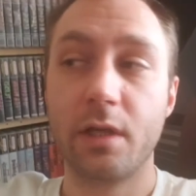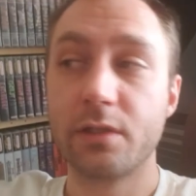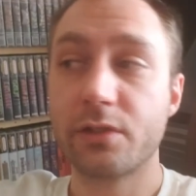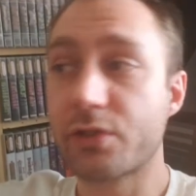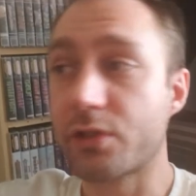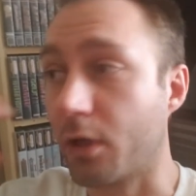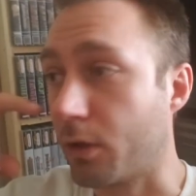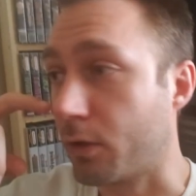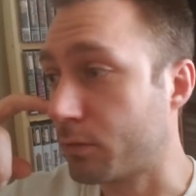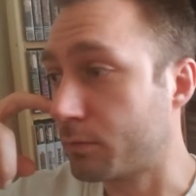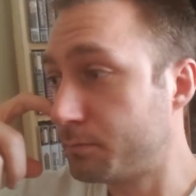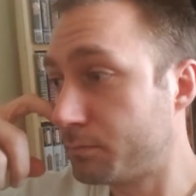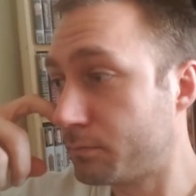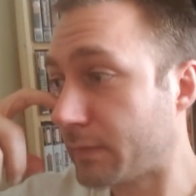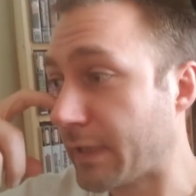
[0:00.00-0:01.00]

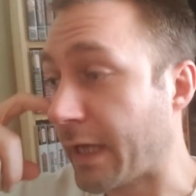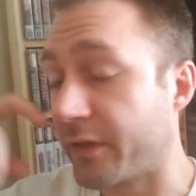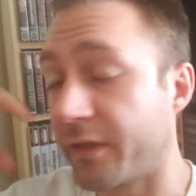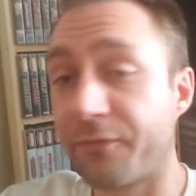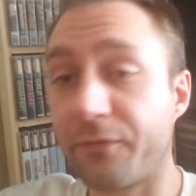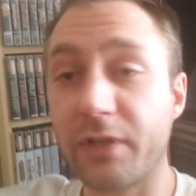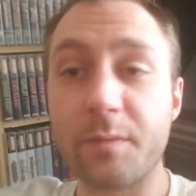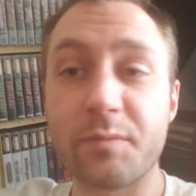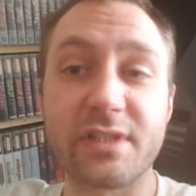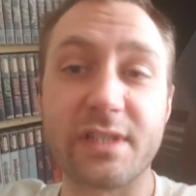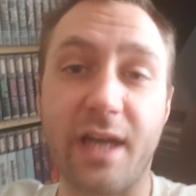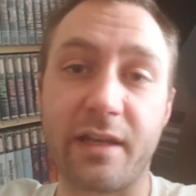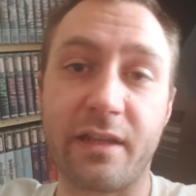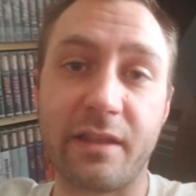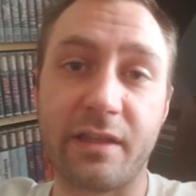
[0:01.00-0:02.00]
So now the flip
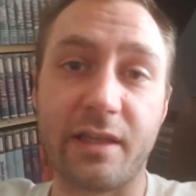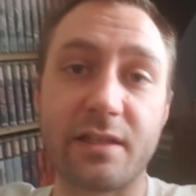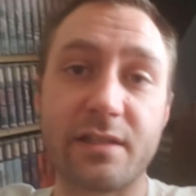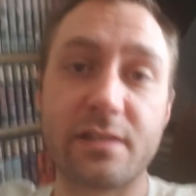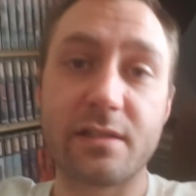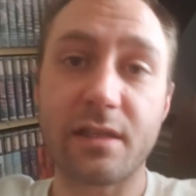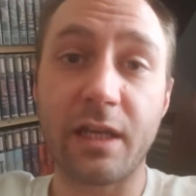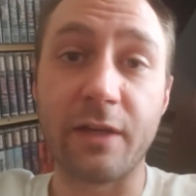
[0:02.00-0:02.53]
side of this,